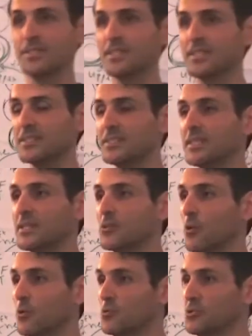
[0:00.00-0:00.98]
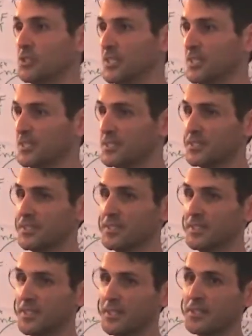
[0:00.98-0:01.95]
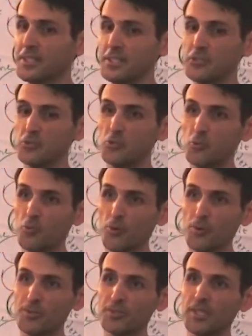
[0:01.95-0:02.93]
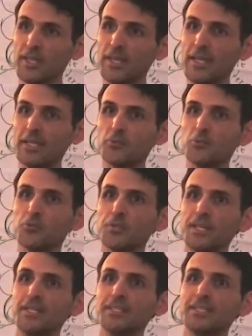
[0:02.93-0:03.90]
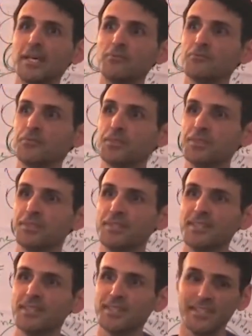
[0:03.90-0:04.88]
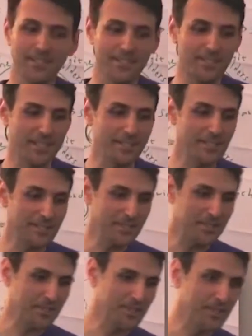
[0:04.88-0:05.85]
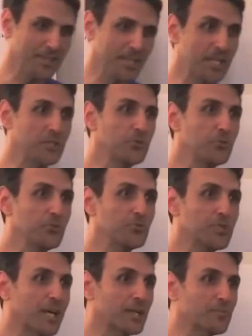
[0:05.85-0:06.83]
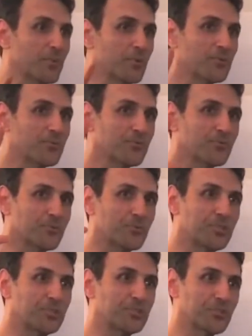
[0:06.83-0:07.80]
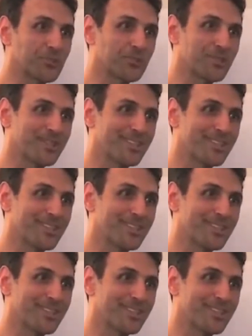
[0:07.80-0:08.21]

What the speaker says: It negotiates these 2 worlds and creates something that is a new type of creature,